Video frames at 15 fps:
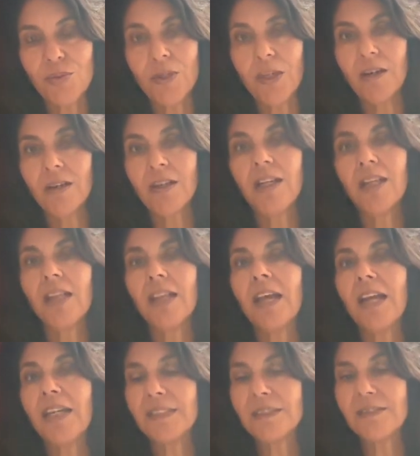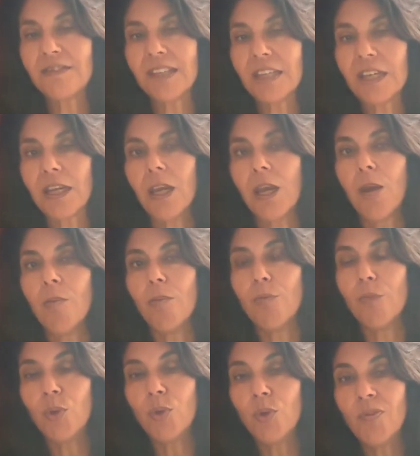We are collectively
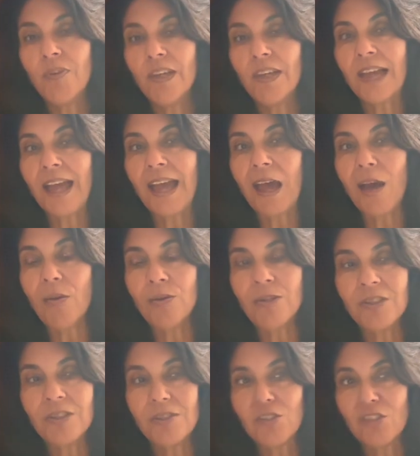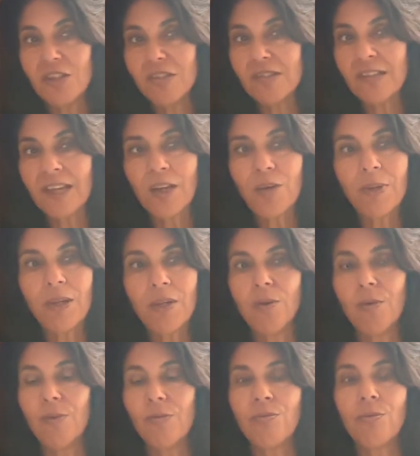moving out, just like we go
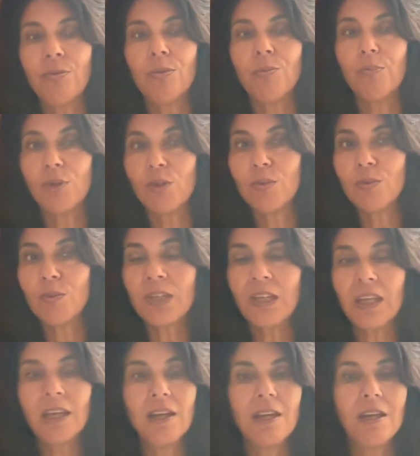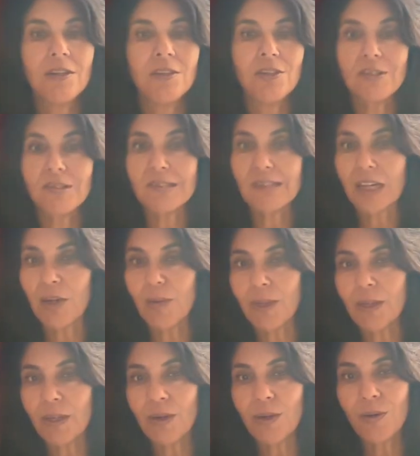through puberty, just like we
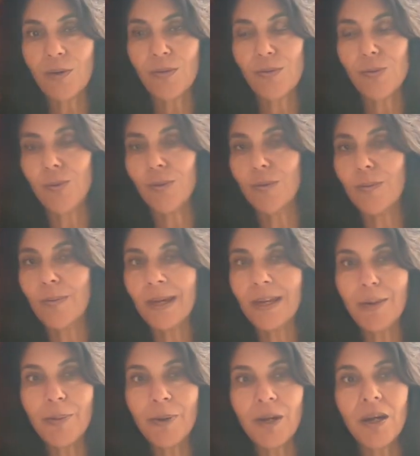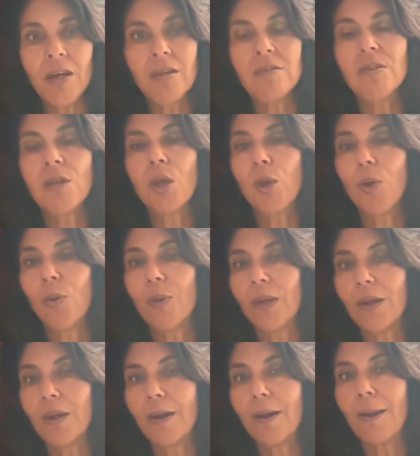go through menopause. We
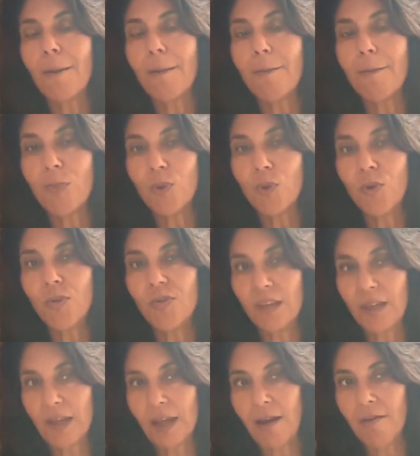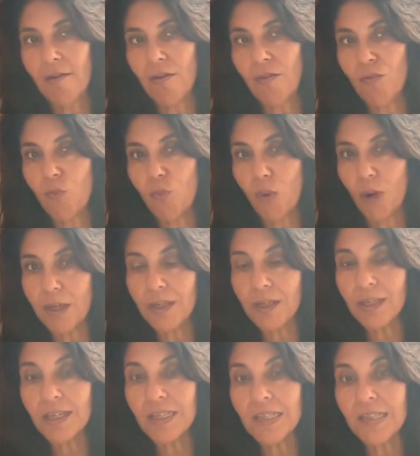are moving out of one
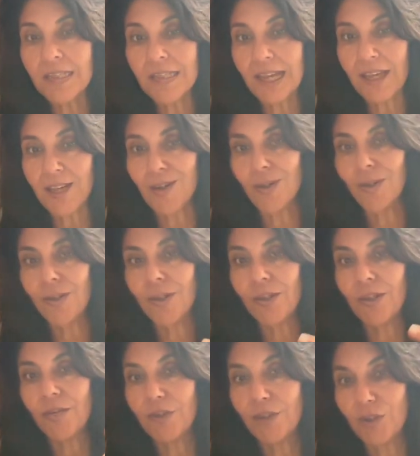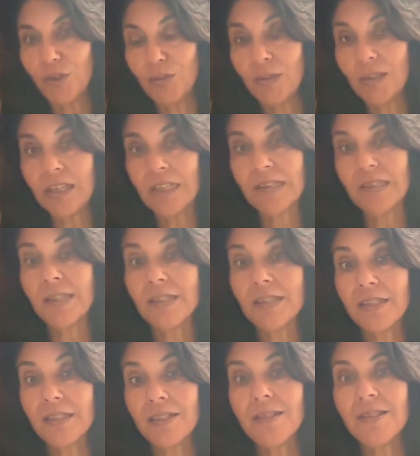cycle of human
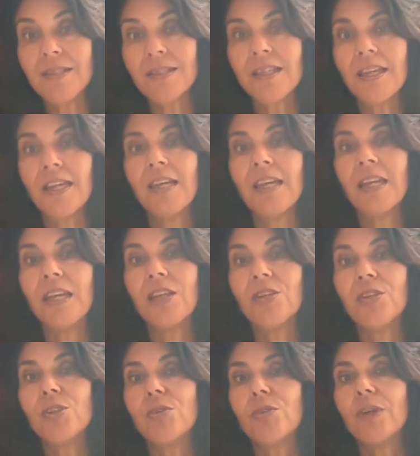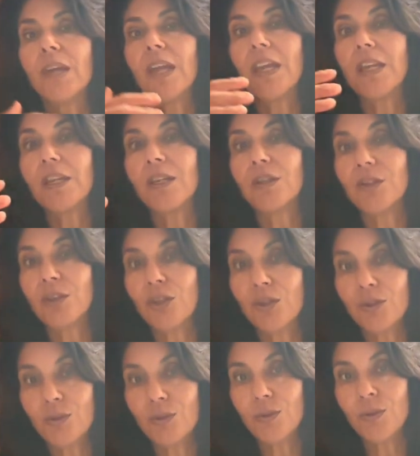existence into a
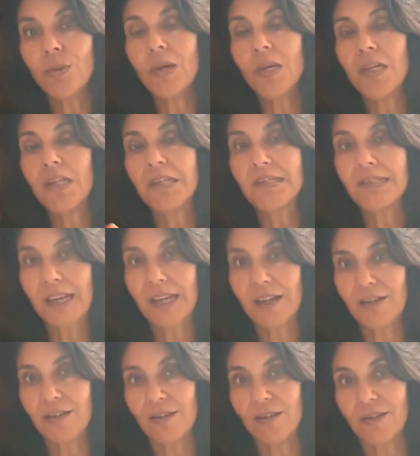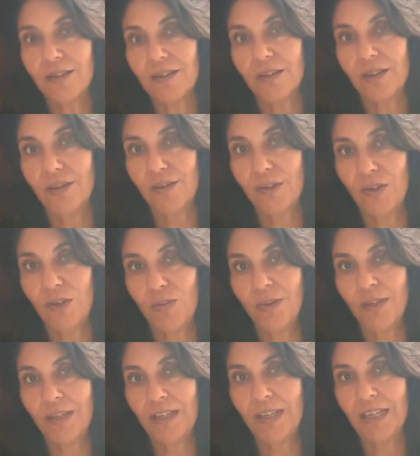new cycle of
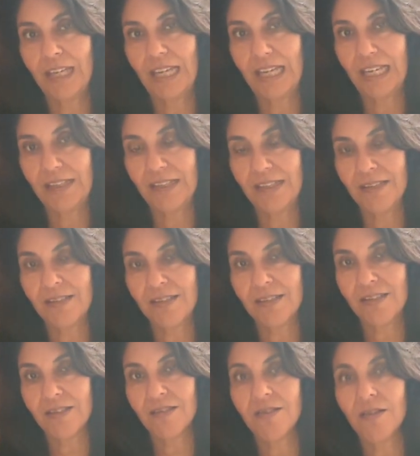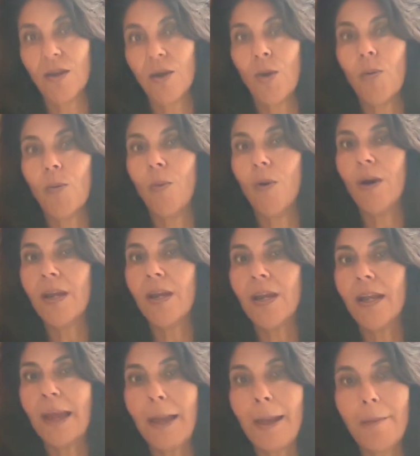human existence. One
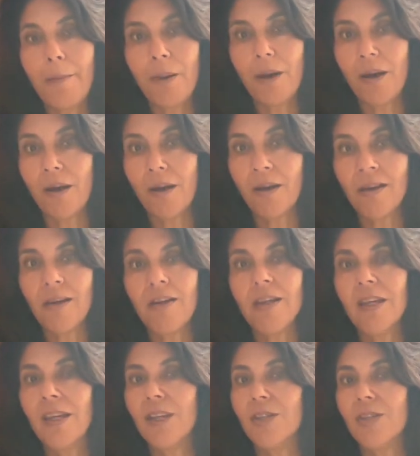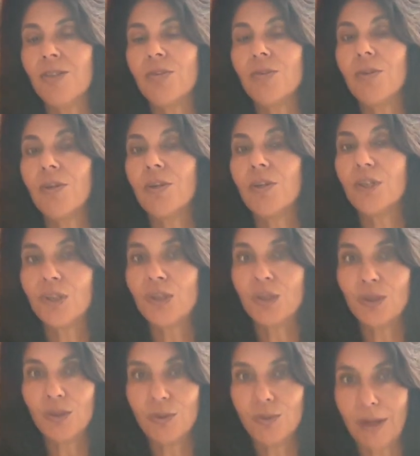epoch into a
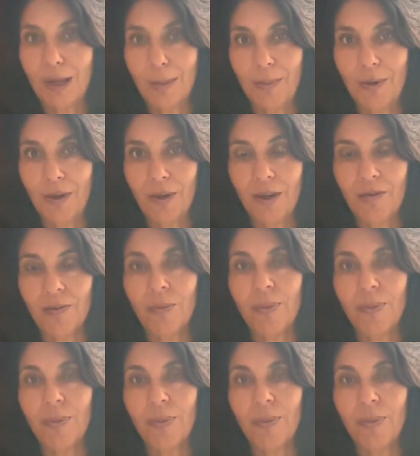new epoch.